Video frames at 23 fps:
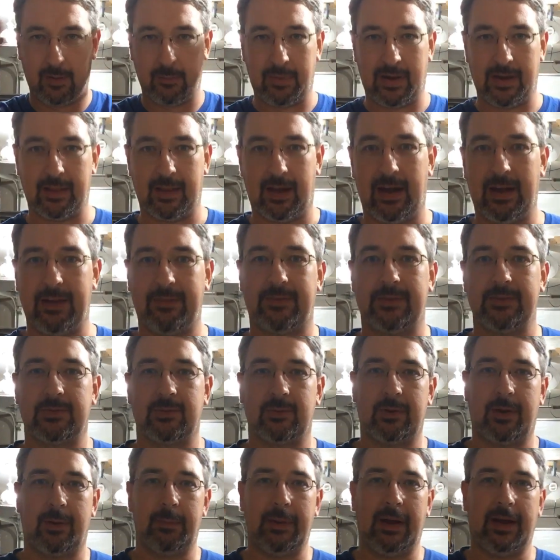my life is
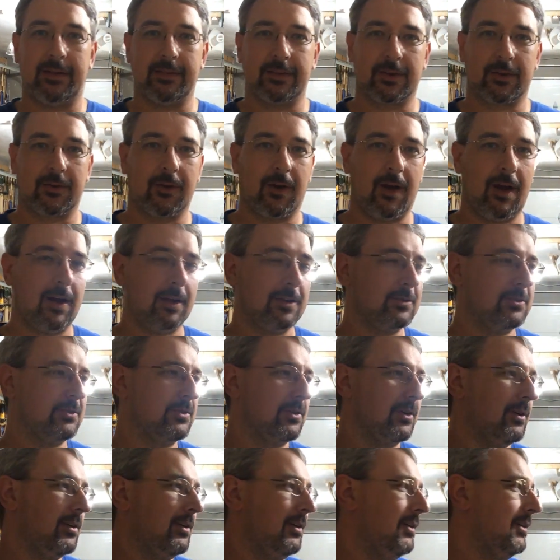when I'm out in the garage.
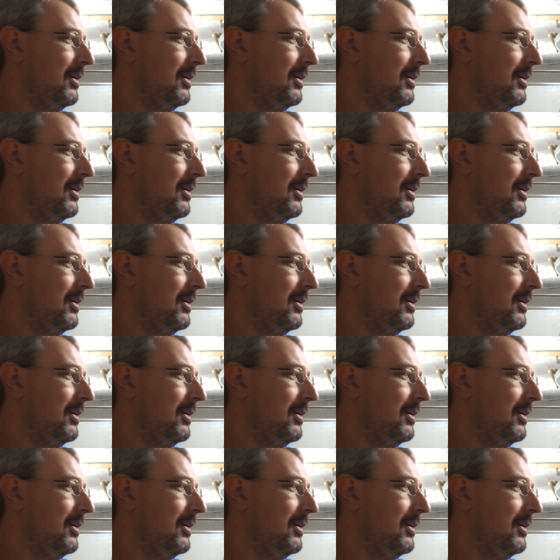So